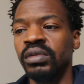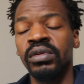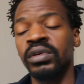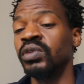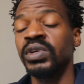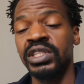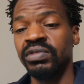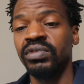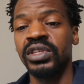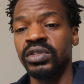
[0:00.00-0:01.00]
Look, he was
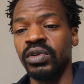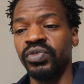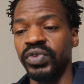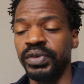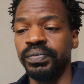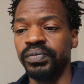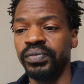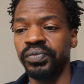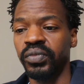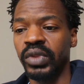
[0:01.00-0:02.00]
living with his girlfriend.
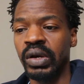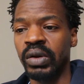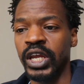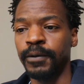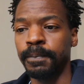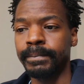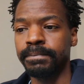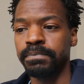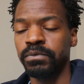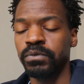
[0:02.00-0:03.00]
All right,
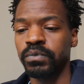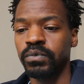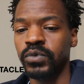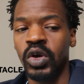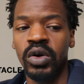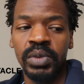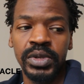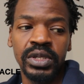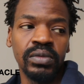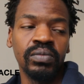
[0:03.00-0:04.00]

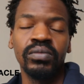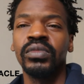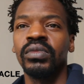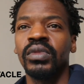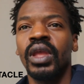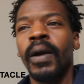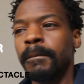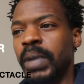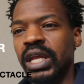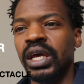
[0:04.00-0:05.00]
cohabiting.
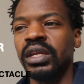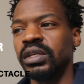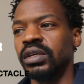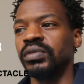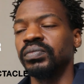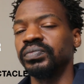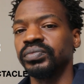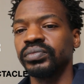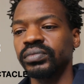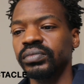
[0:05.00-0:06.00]
Bad idea.
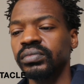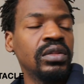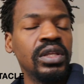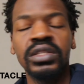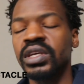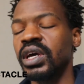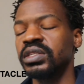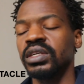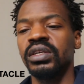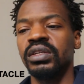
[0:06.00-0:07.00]
These
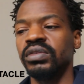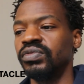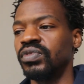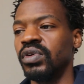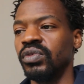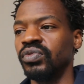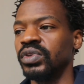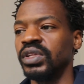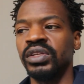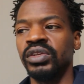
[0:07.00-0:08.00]
cats are getting involved
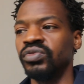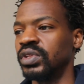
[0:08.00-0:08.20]
with, in, in